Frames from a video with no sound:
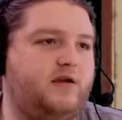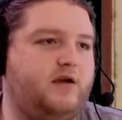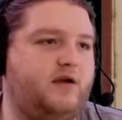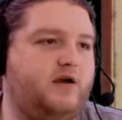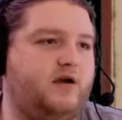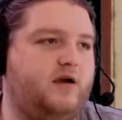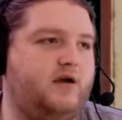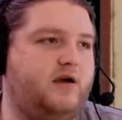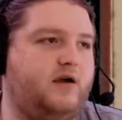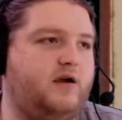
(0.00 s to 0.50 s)

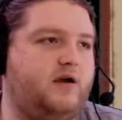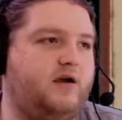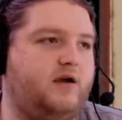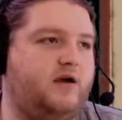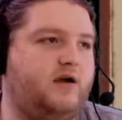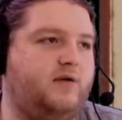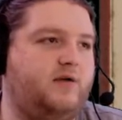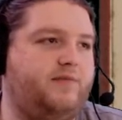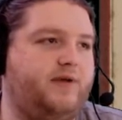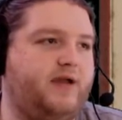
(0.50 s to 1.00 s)

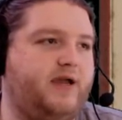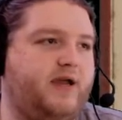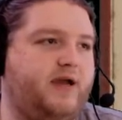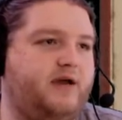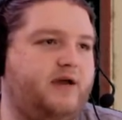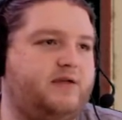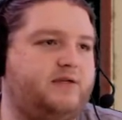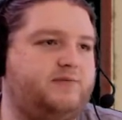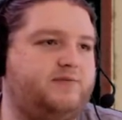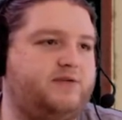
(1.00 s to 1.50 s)
Uh, big
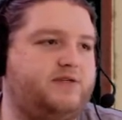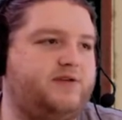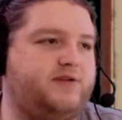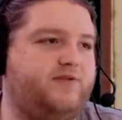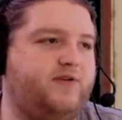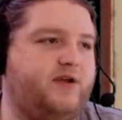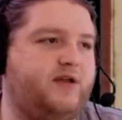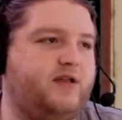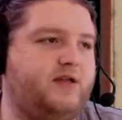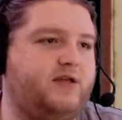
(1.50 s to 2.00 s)
house, missing
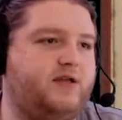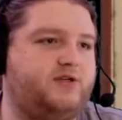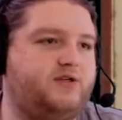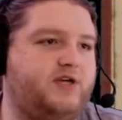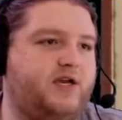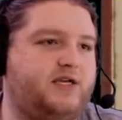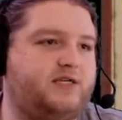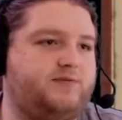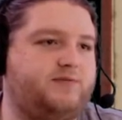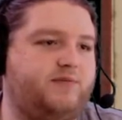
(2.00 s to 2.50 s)
violin,
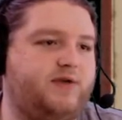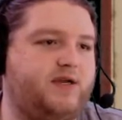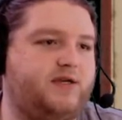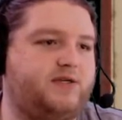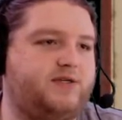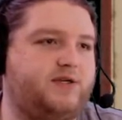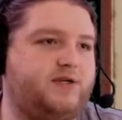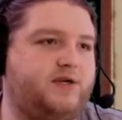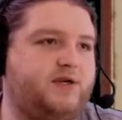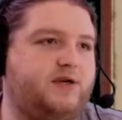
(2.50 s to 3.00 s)
chess
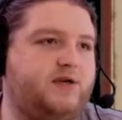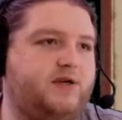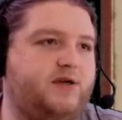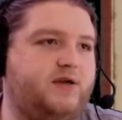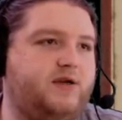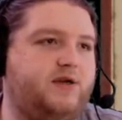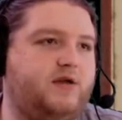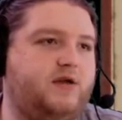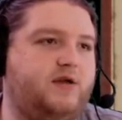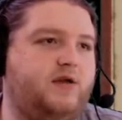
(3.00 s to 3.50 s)
master.
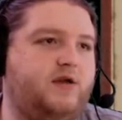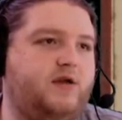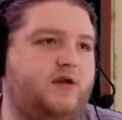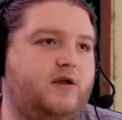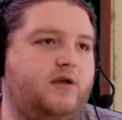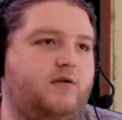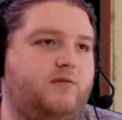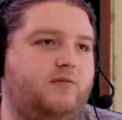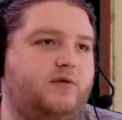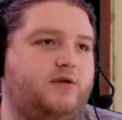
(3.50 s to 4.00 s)

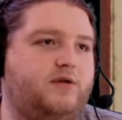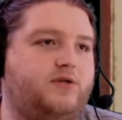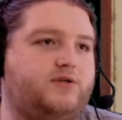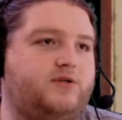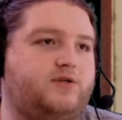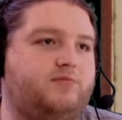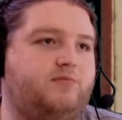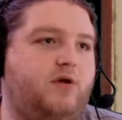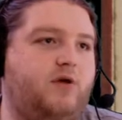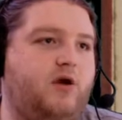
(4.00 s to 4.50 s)
Pieces are
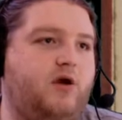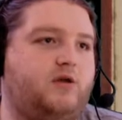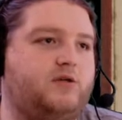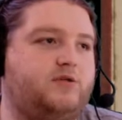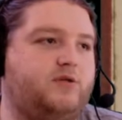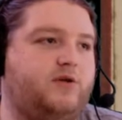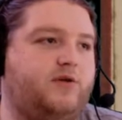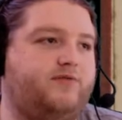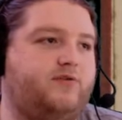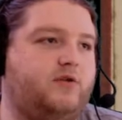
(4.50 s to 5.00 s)
small,
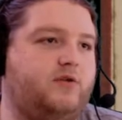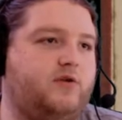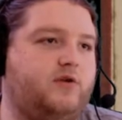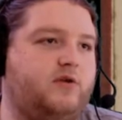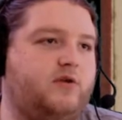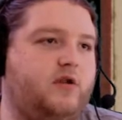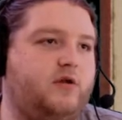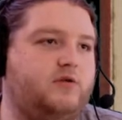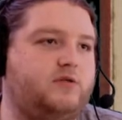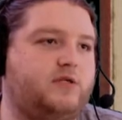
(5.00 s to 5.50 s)
so I have to look
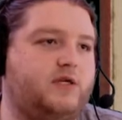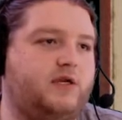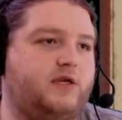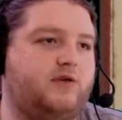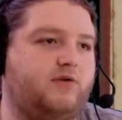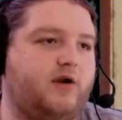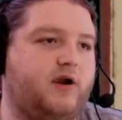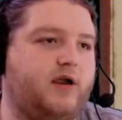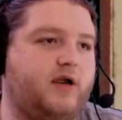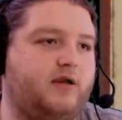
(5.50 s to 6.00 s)
closely.
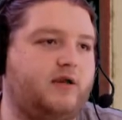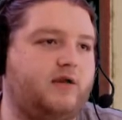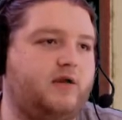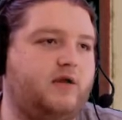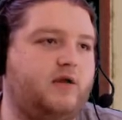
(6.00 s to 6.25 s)
Great.